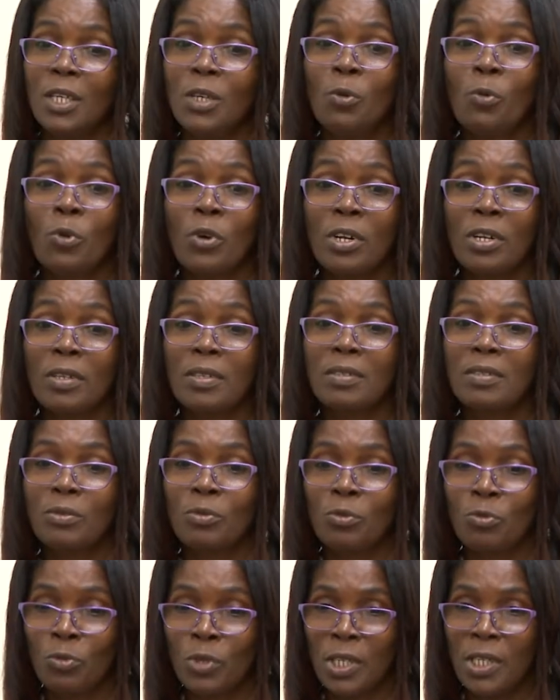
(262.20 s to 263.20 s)
he works
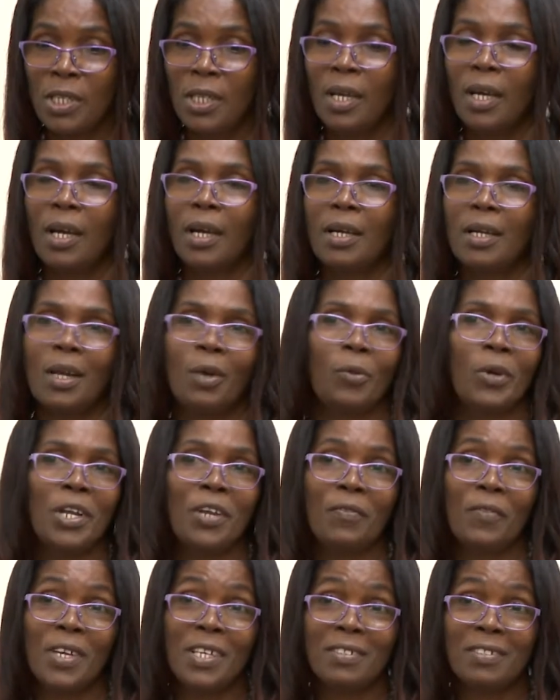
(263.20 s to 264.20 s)
really hard, and
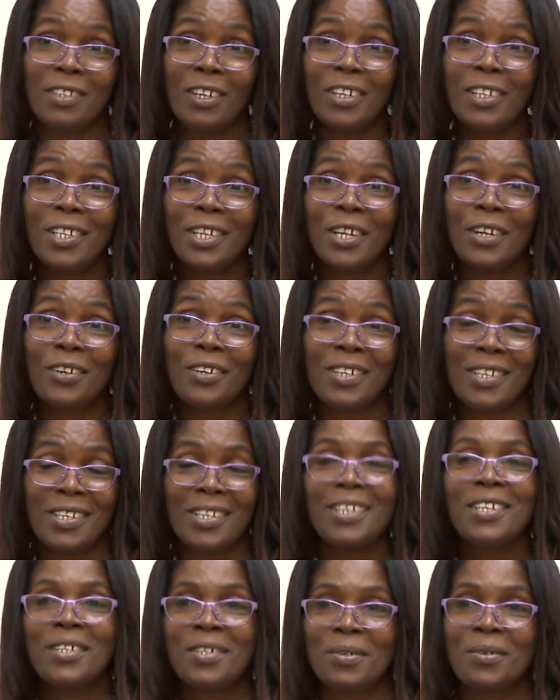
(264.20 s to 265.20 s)
whenever he's not here,
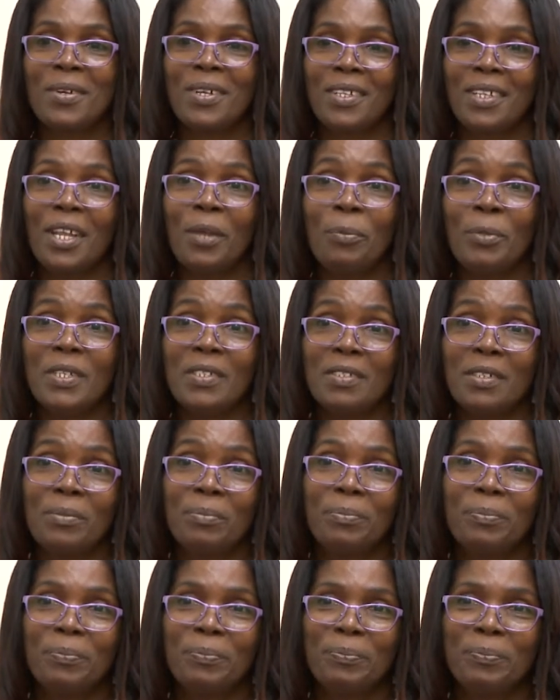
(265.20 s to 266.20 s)
they miss him.